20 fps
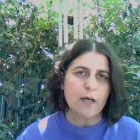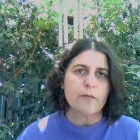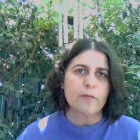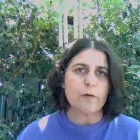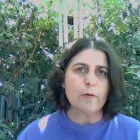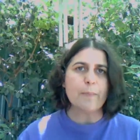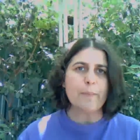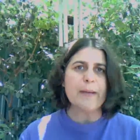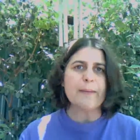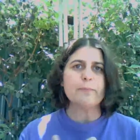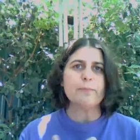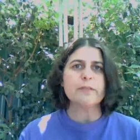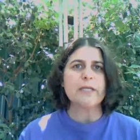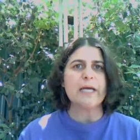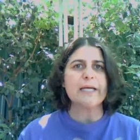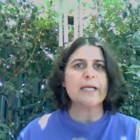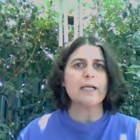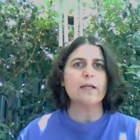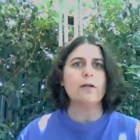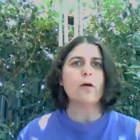There were people
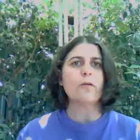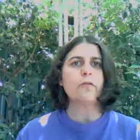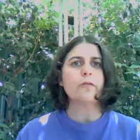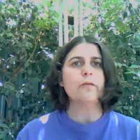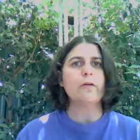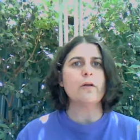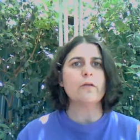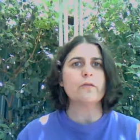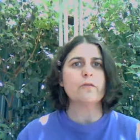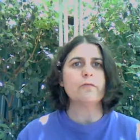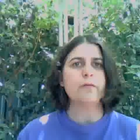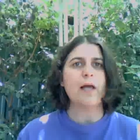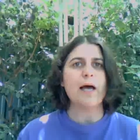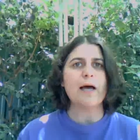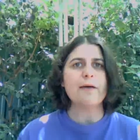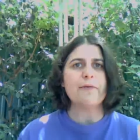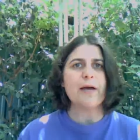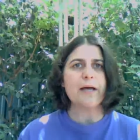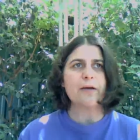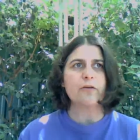taking lots and lots of
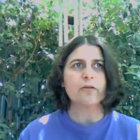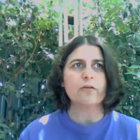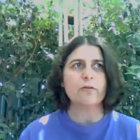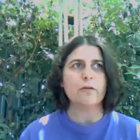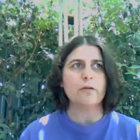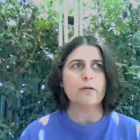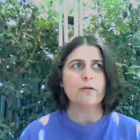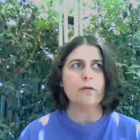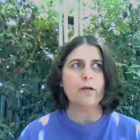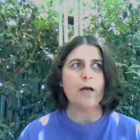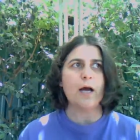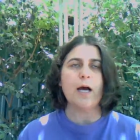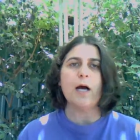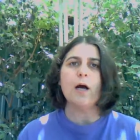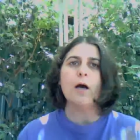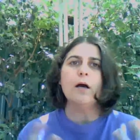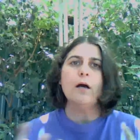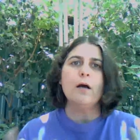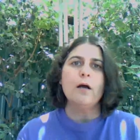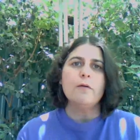live action
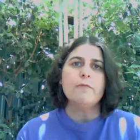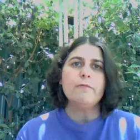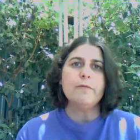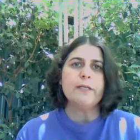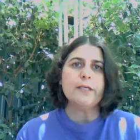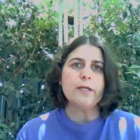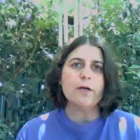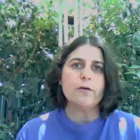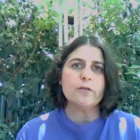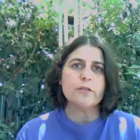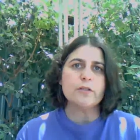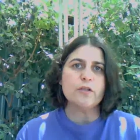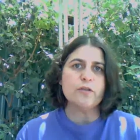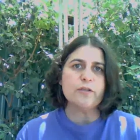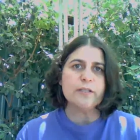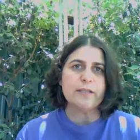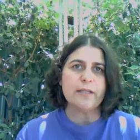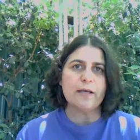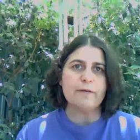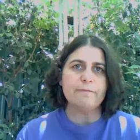videos
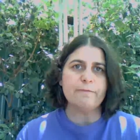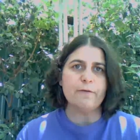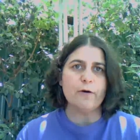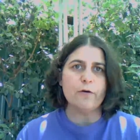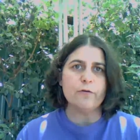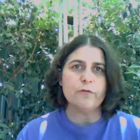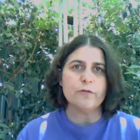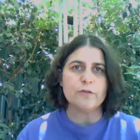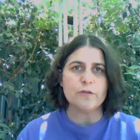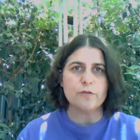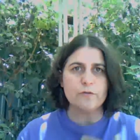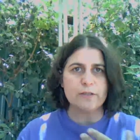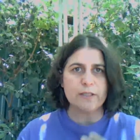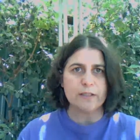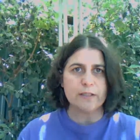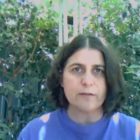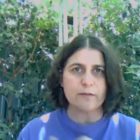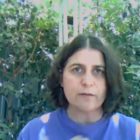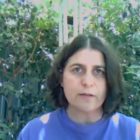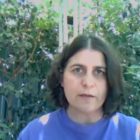using their phones,
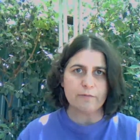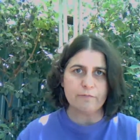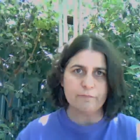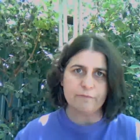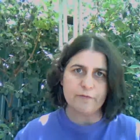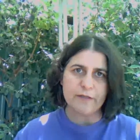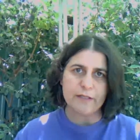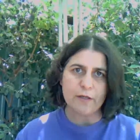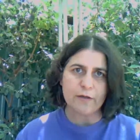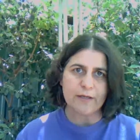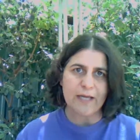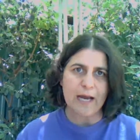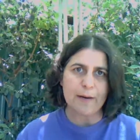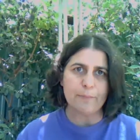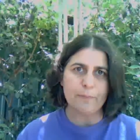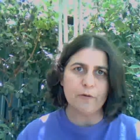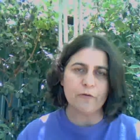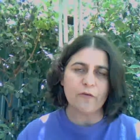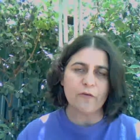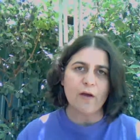using their video
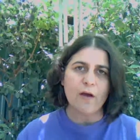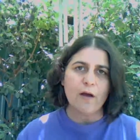cameras.